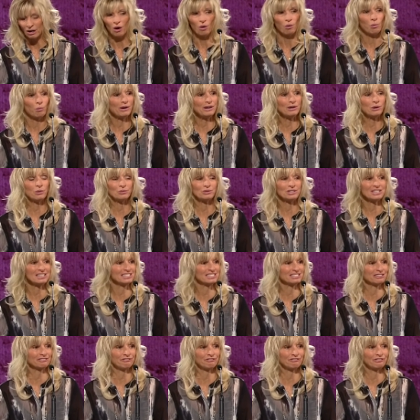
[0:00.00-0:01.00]
We don't need
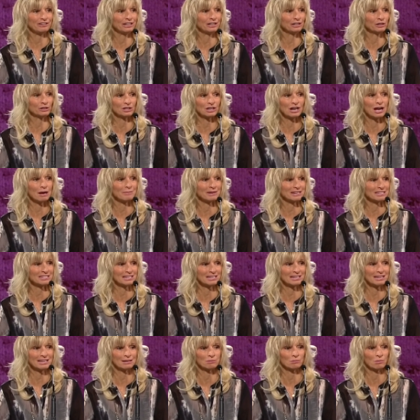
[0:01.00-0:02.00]
to fear coming to
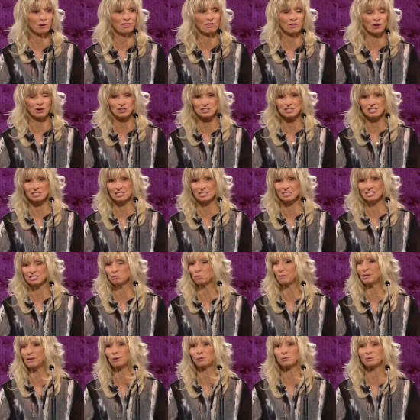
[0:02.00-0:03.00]
Him with our sins.
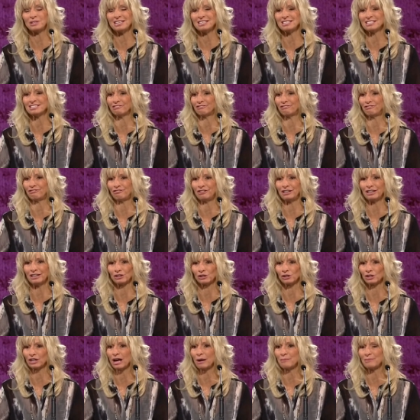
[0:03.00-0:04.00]
We don't need to
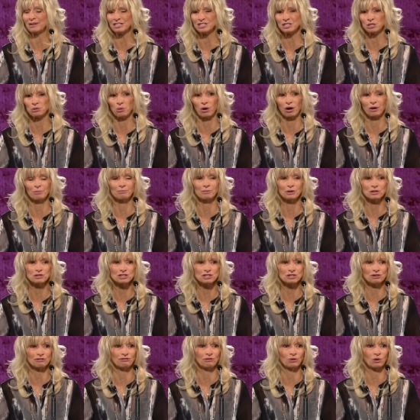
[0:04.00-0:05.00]
fear coming to our
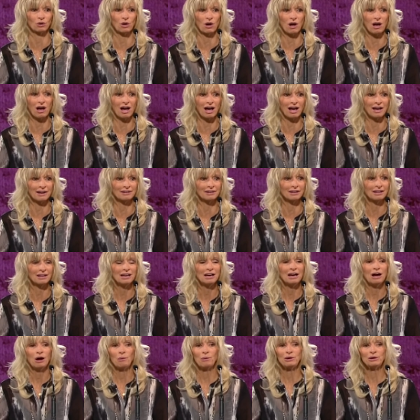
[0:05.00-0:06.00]
merciful God.
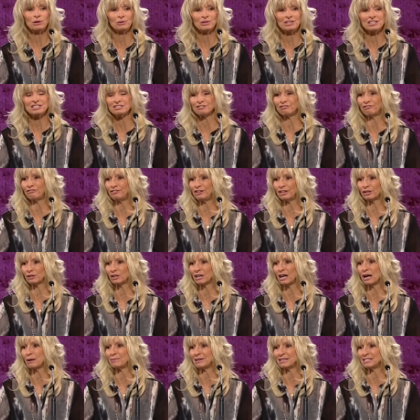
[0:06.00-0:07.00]
We don't need to fear
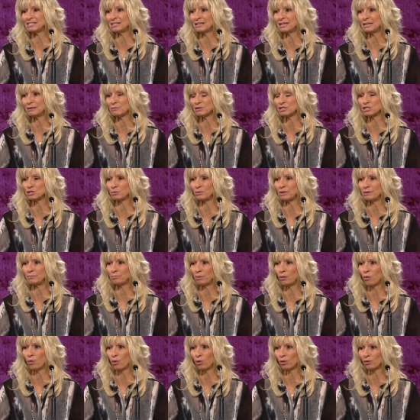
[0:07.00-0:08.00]
coming to Him as we
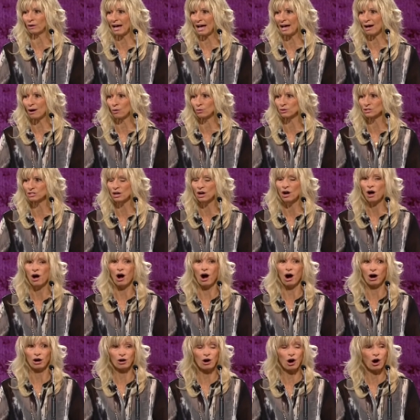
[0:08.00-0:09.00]
pour out
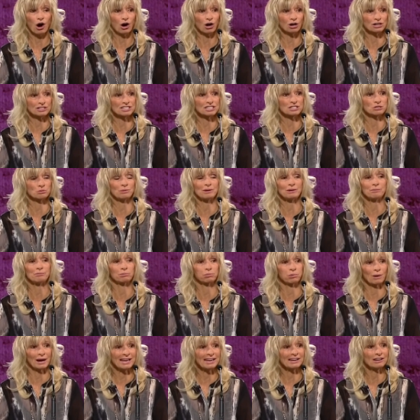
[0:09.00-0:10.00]
our hearts, as we
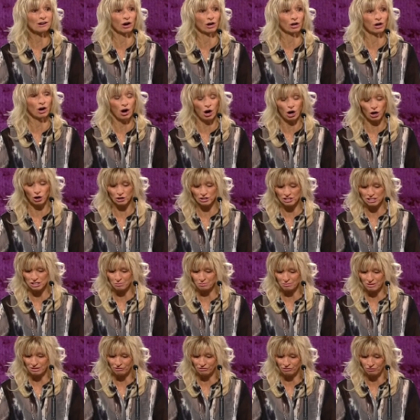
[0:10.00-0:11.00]
break our hearts
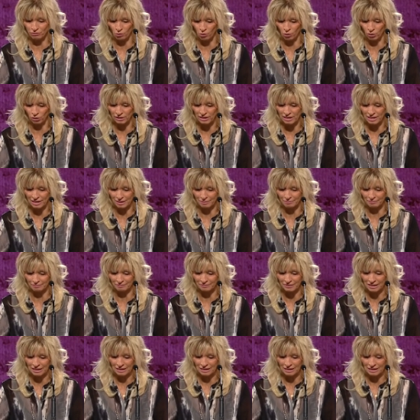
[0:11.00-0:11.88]
before Him.